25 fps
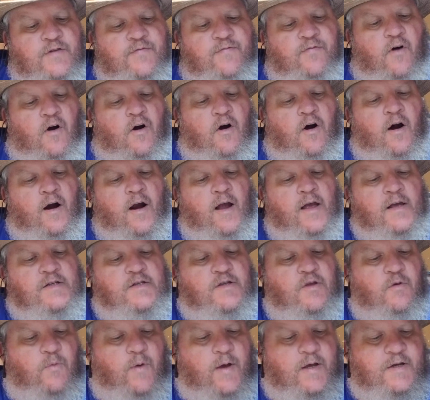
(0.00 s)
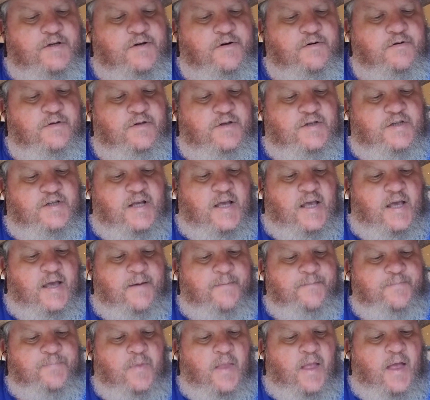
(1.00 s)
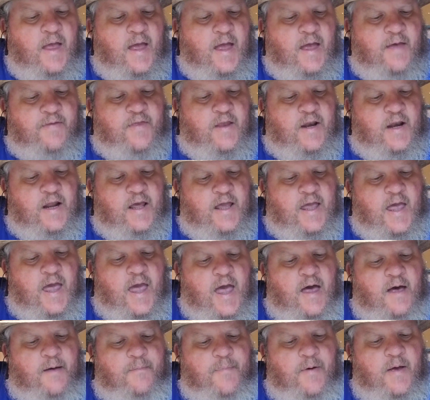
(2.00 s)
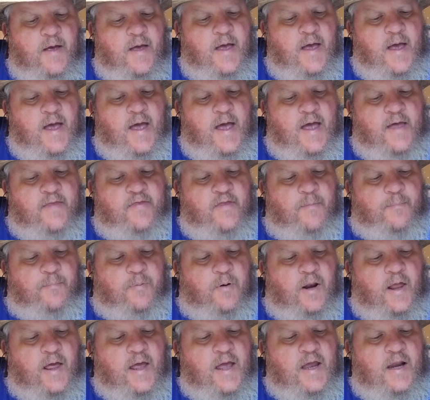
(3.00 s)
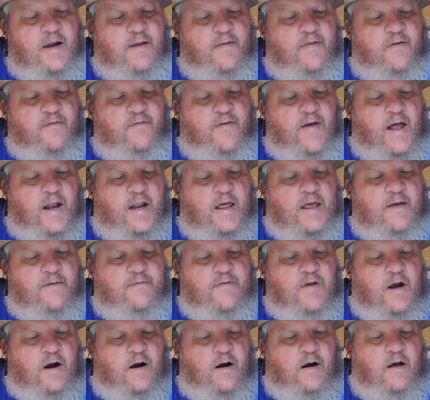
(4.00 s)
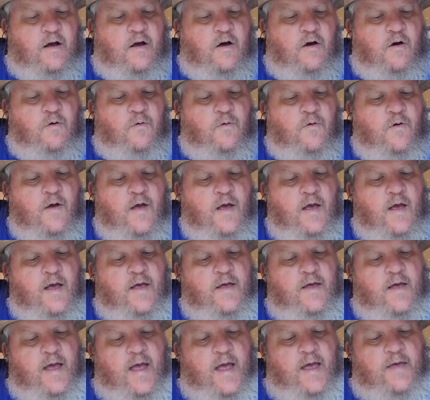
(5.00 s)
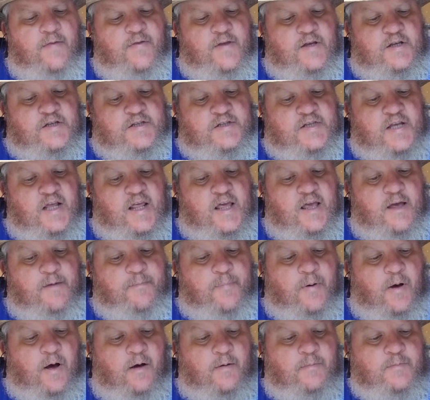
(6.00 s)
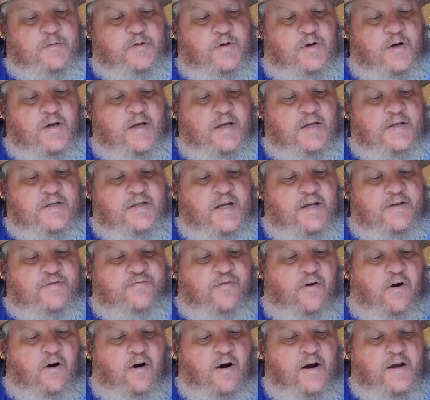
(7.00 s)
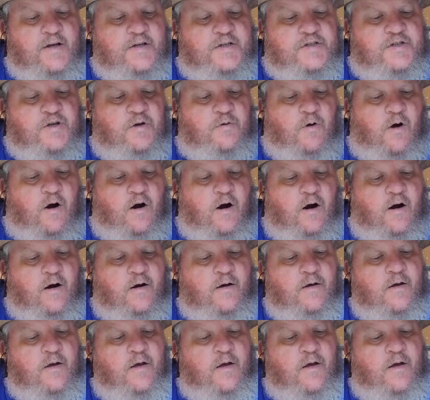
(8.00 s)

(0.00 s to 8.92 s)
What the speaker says: far as the western sea, and the Negeb, and the plain of the valley of Jericho, the city of palm trees as far as Soar.